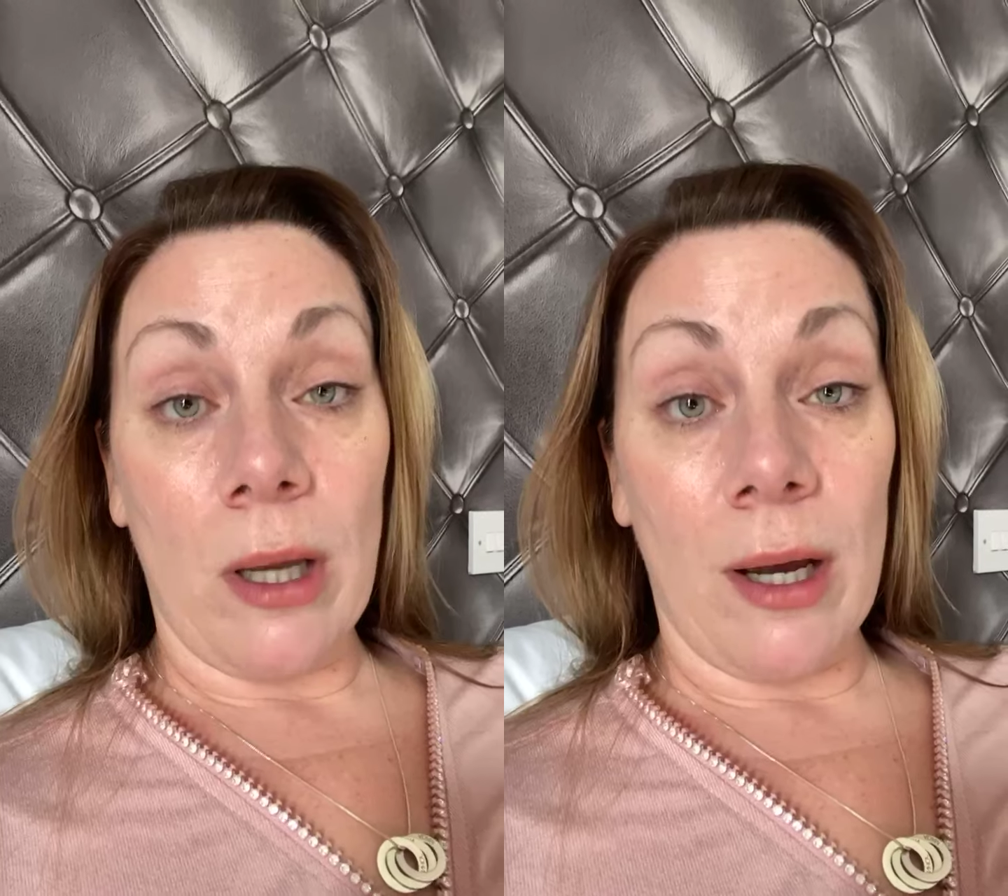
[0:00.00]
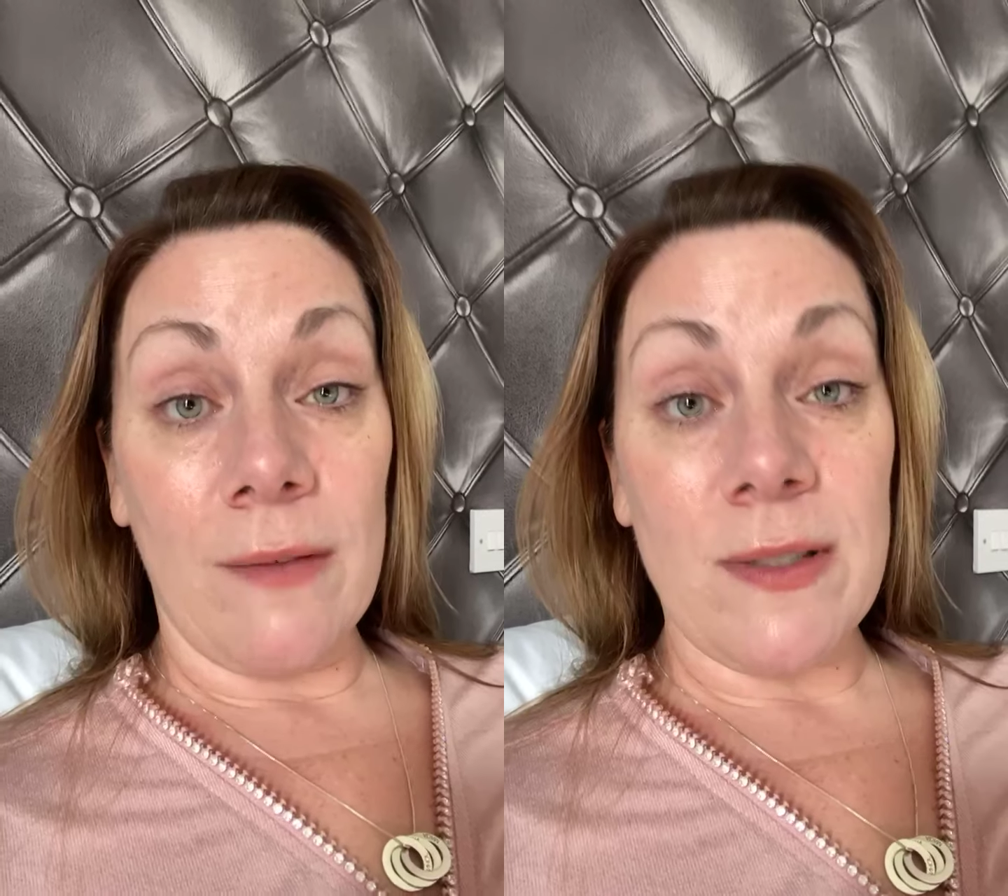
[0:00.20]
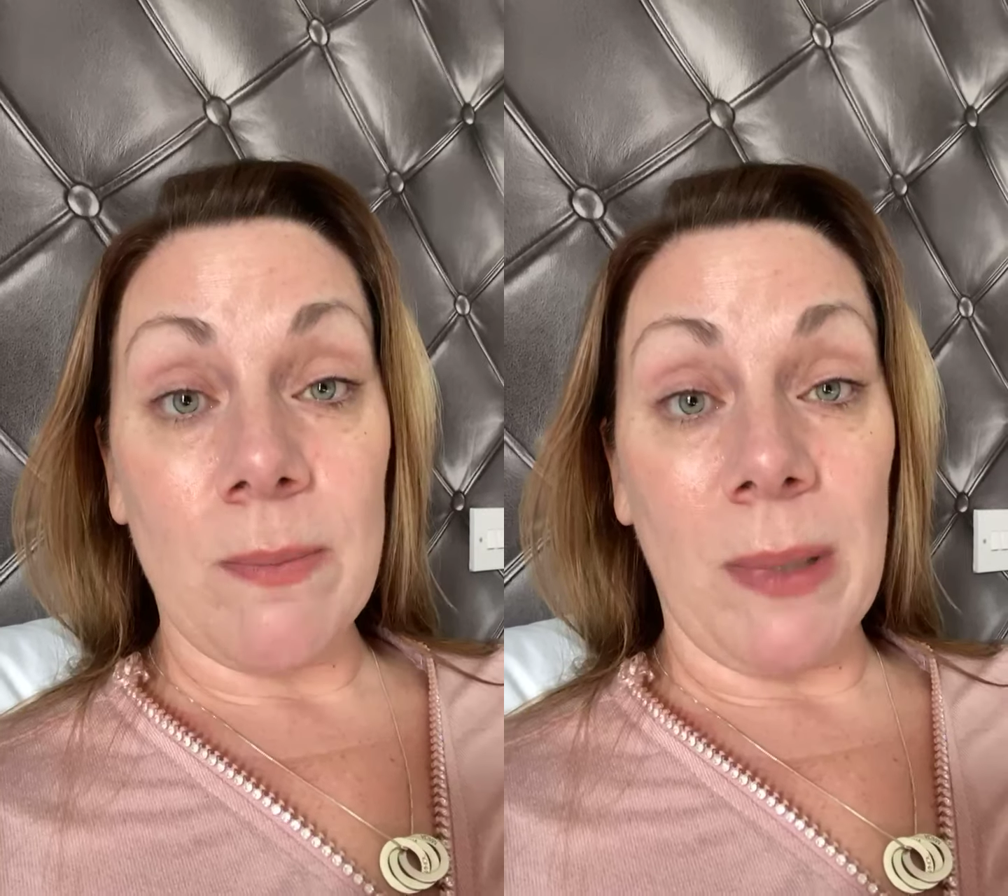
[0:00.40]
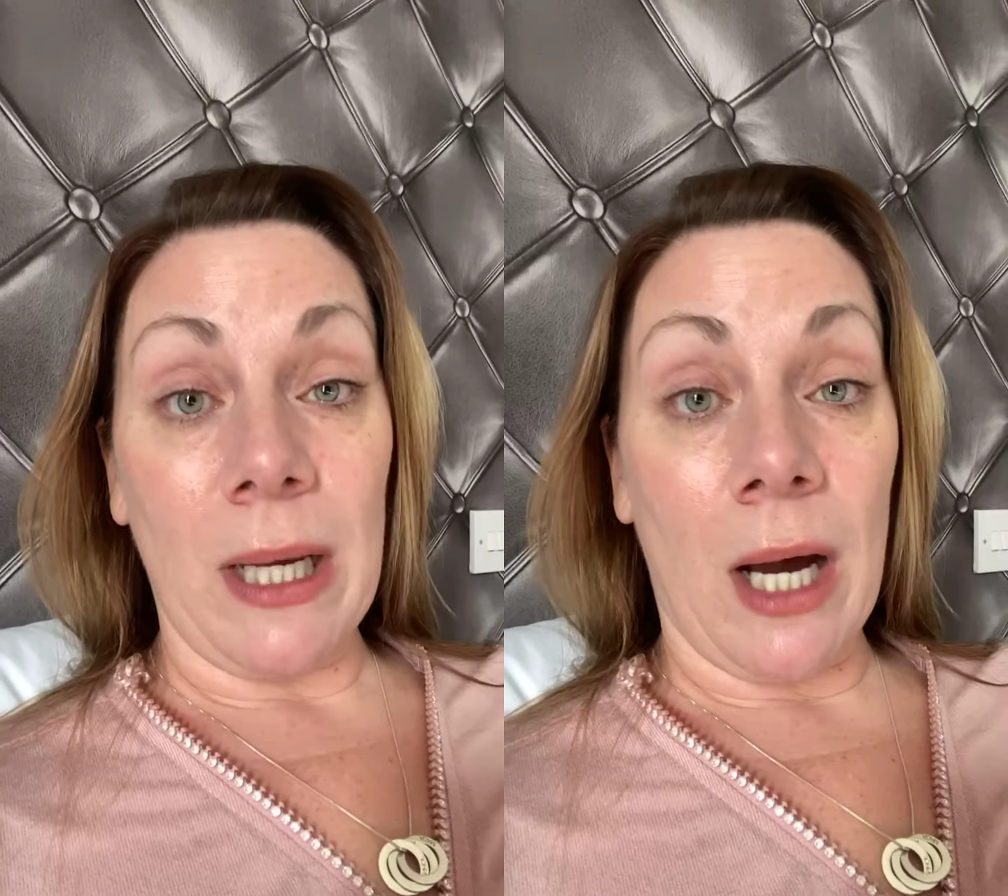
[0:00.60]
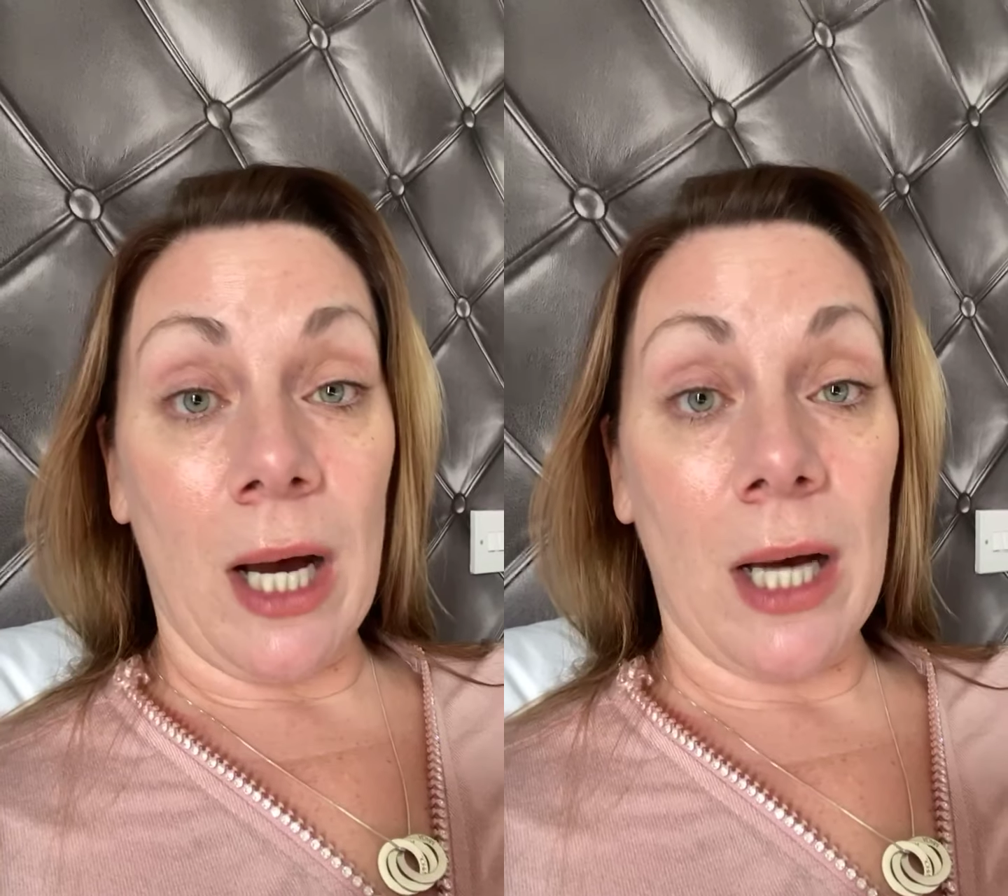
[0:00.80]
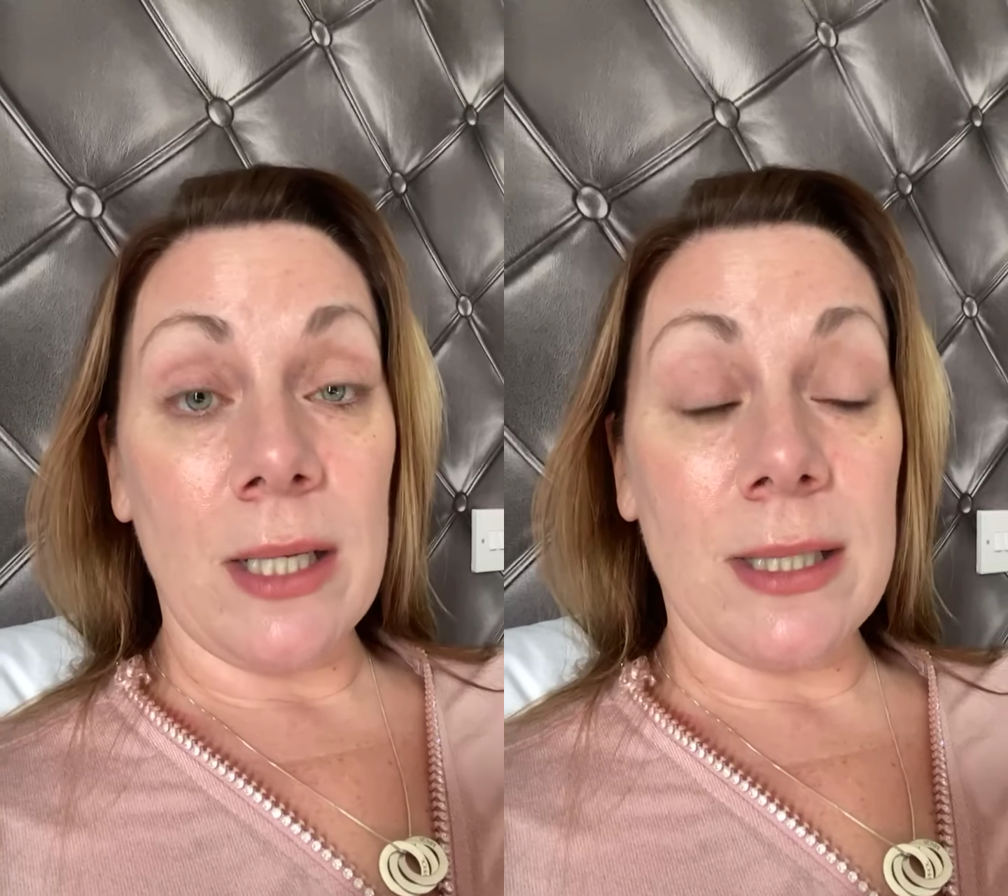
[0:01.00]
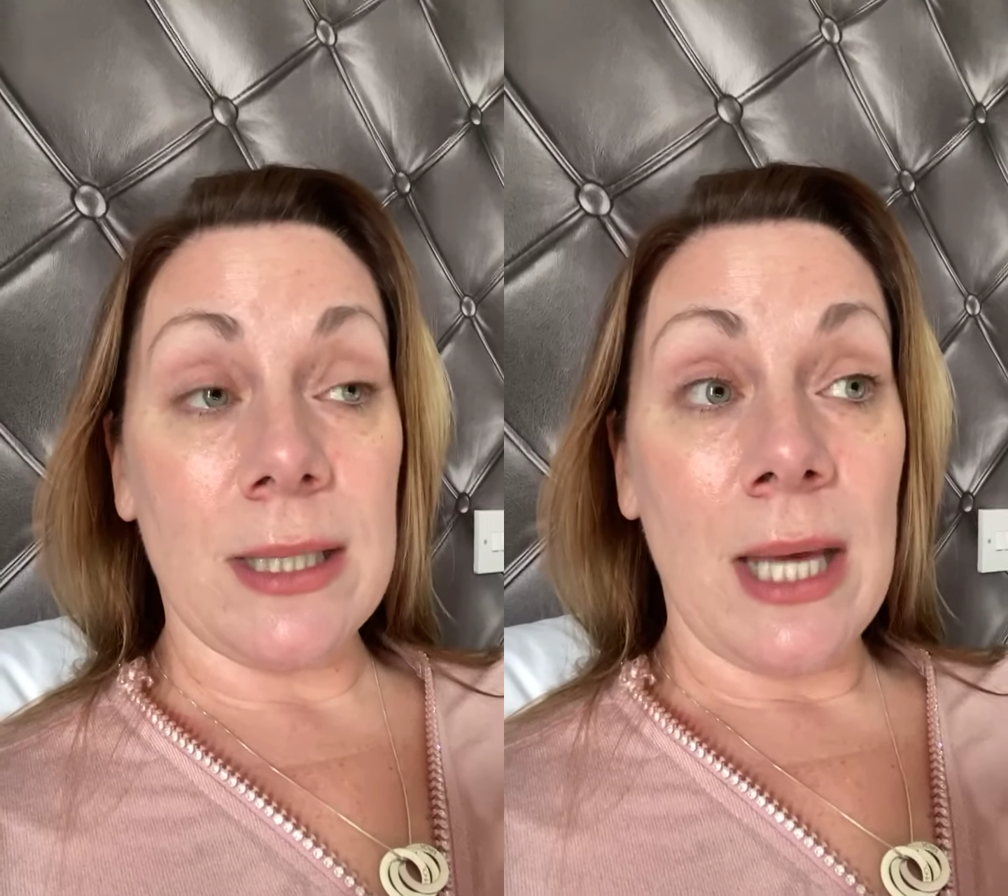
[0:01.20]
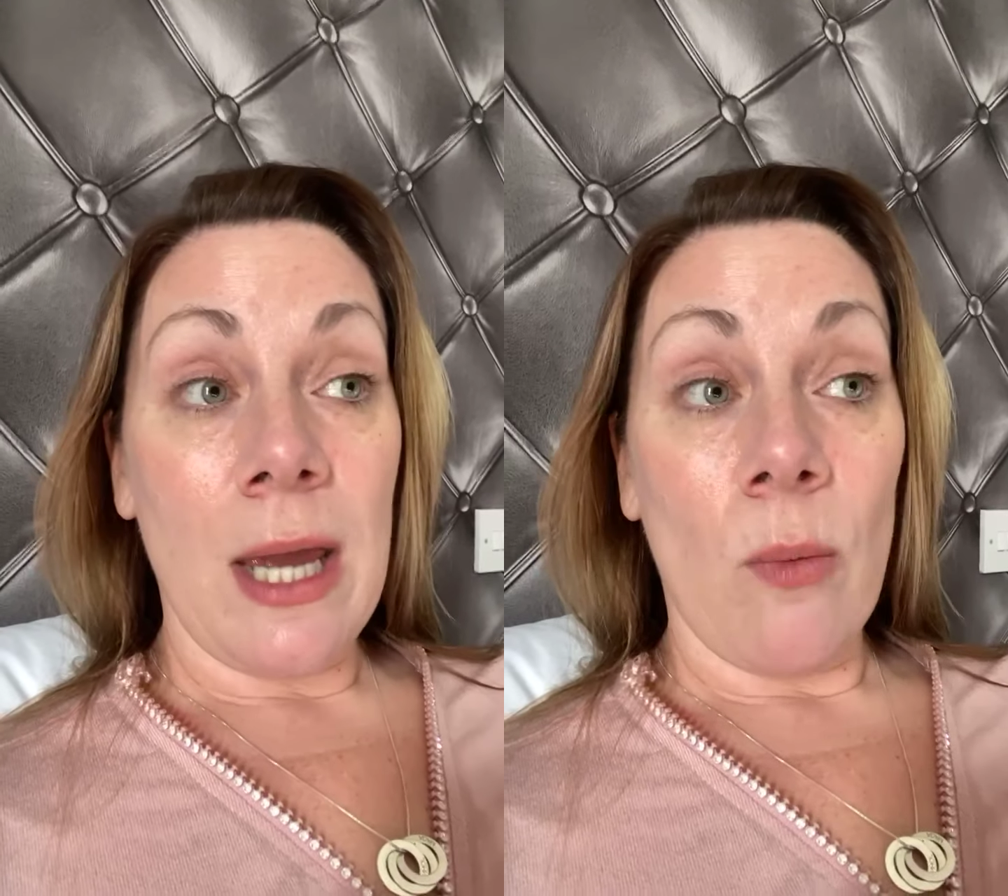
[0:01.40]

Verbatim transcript: lives because